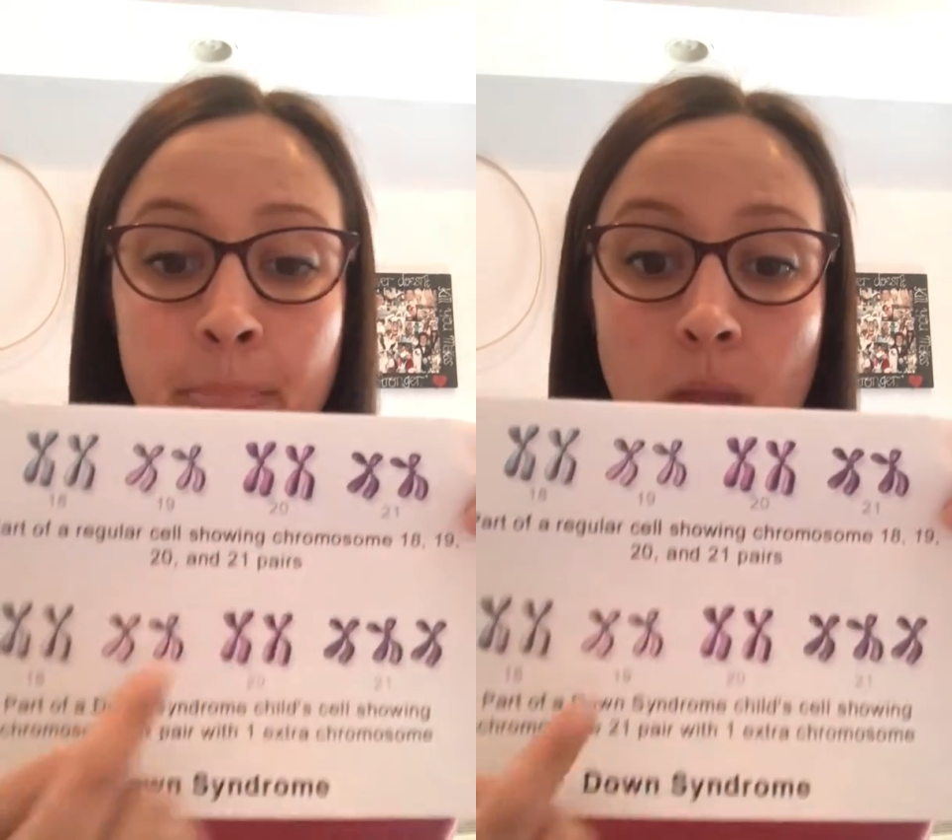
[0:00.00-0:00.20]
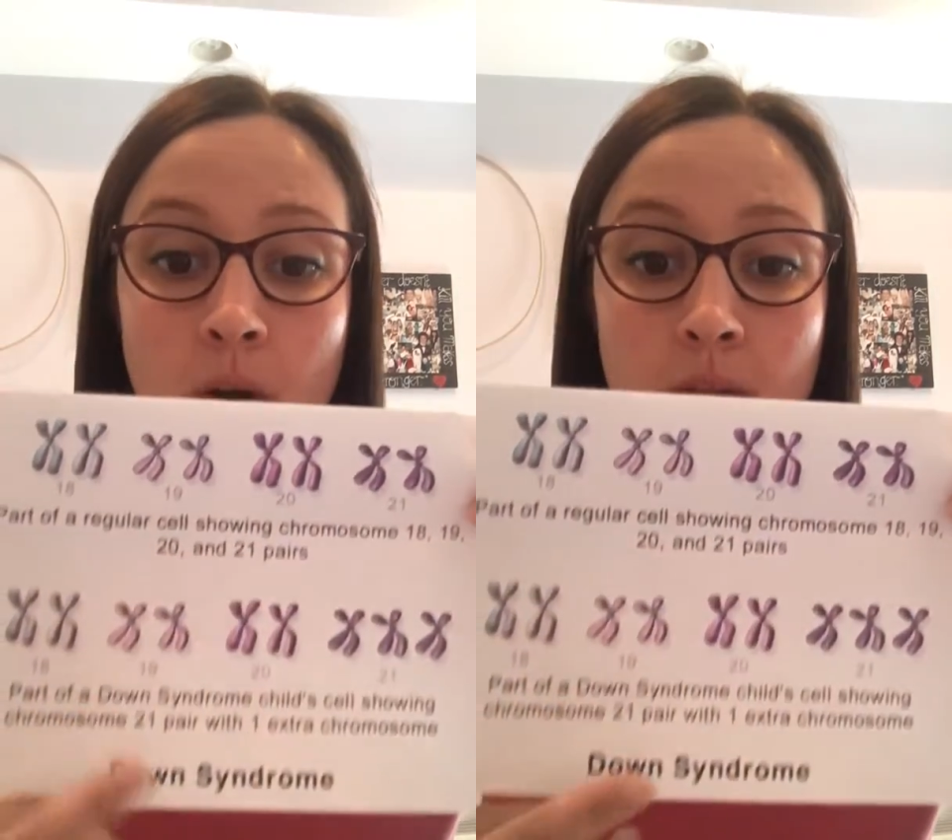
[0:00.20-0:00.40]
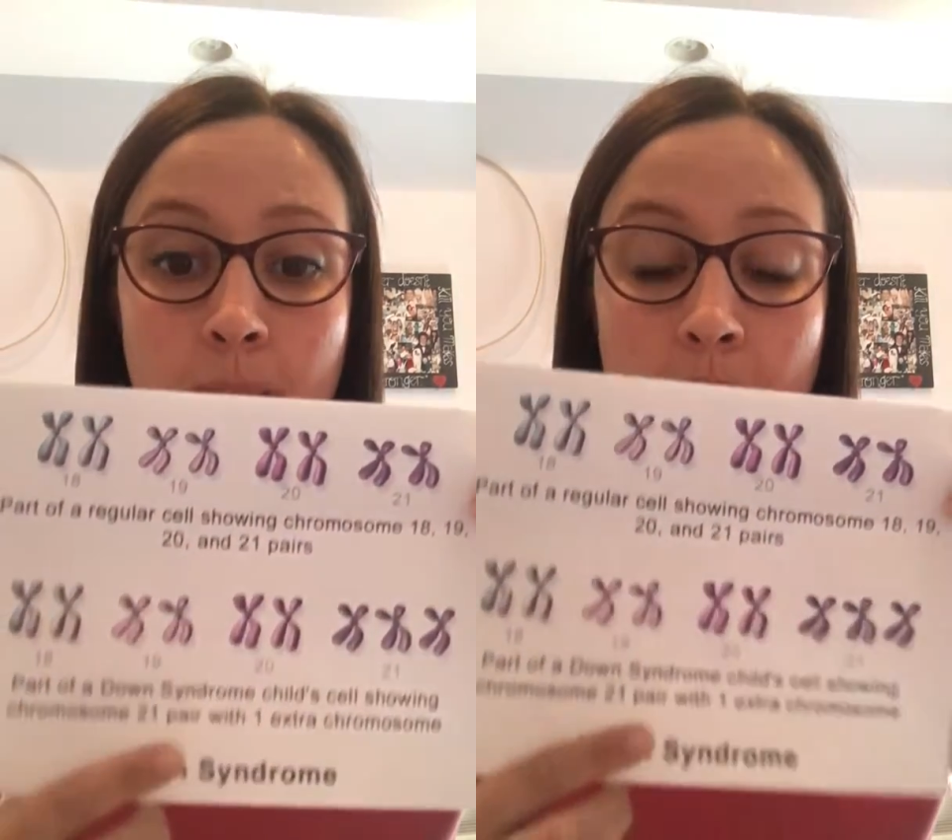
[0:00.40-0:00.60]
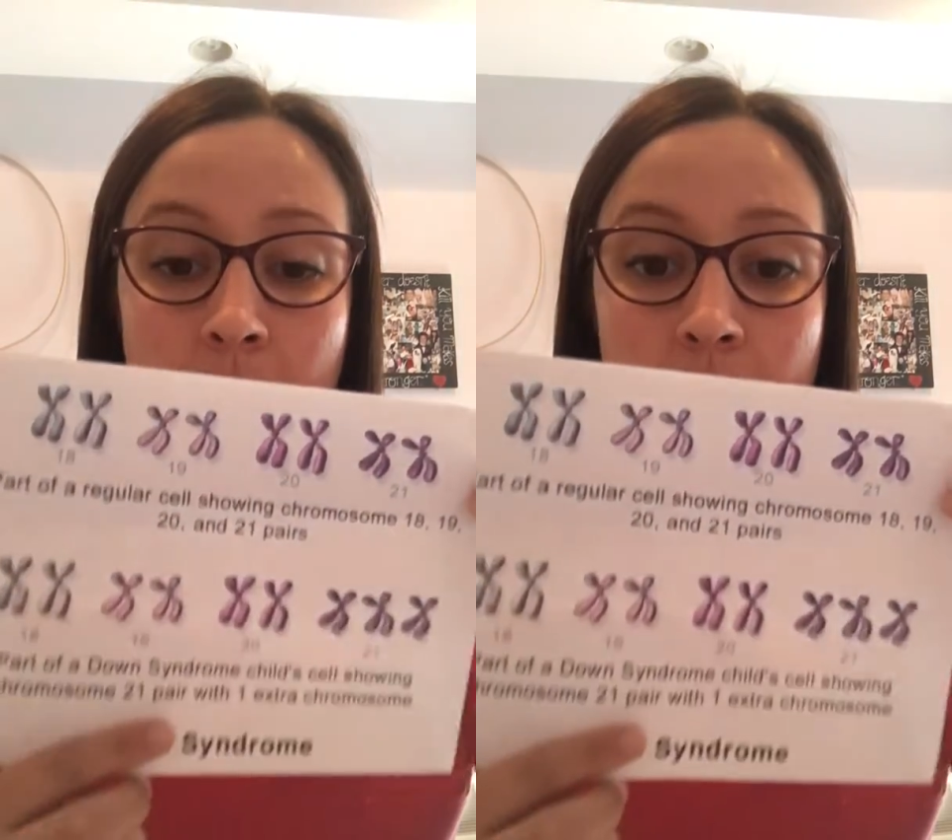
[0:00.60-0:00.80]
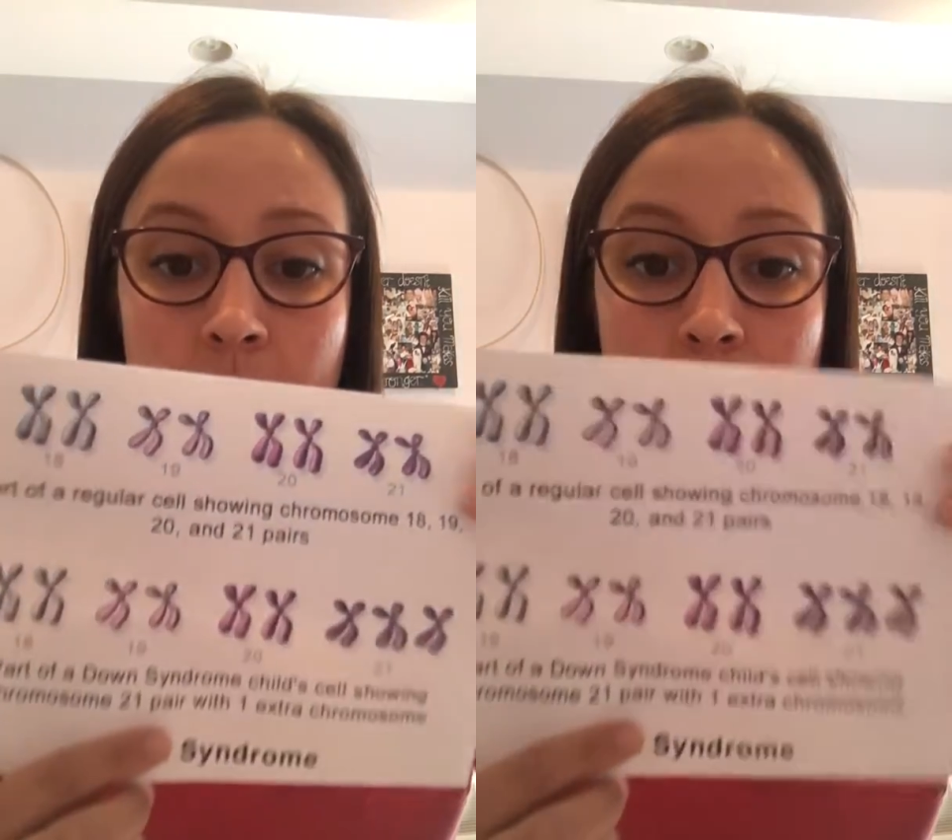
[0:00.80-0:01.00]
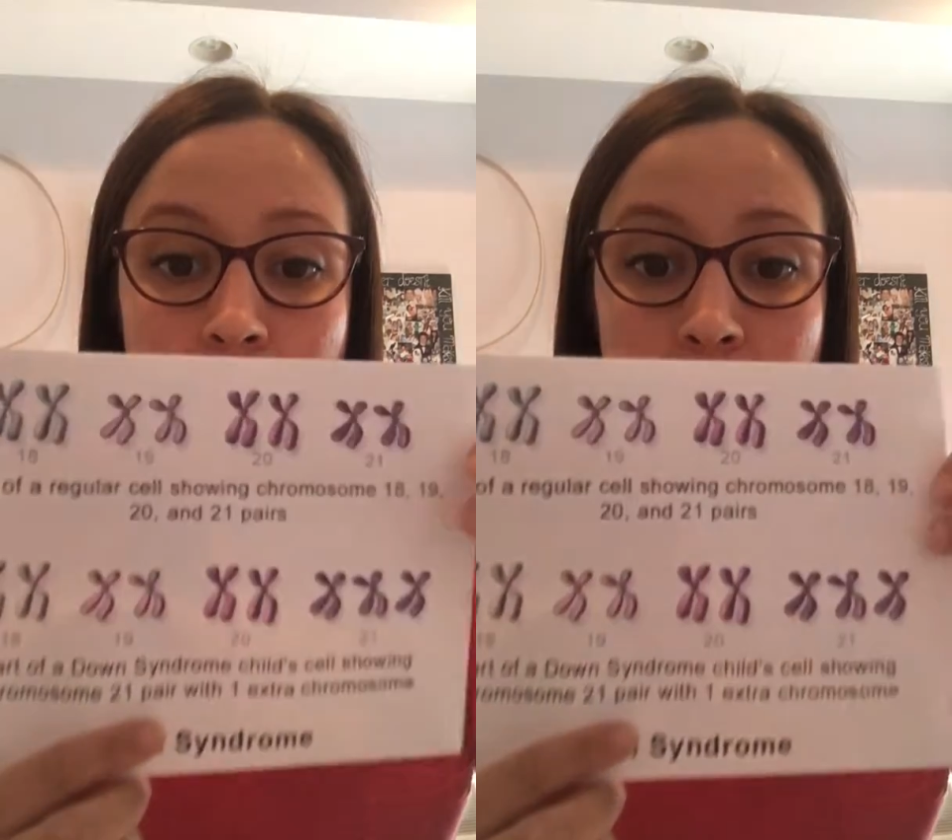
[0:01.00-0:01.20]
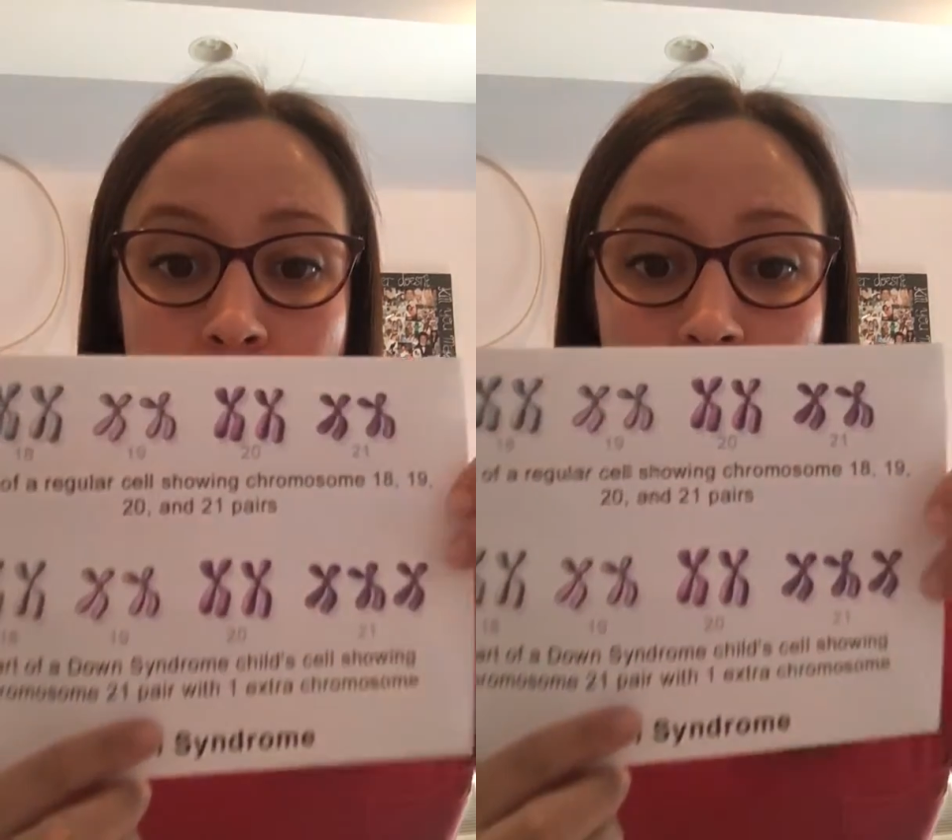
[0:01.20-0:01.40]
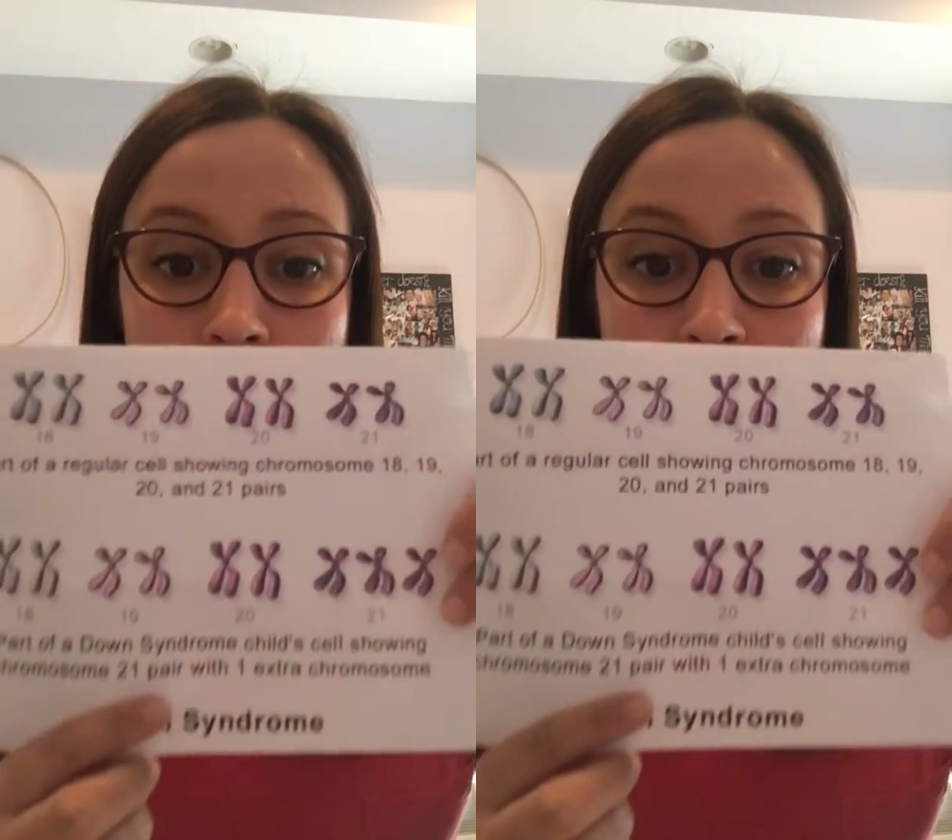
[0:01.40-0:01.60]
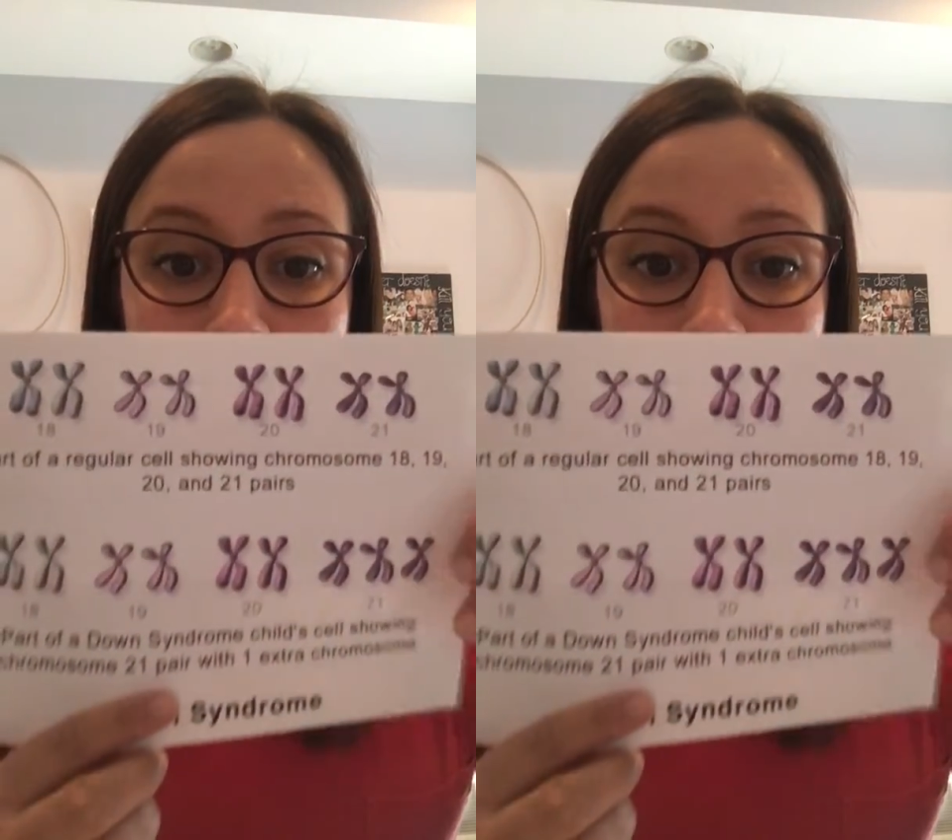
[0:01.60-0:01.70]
On the bottom is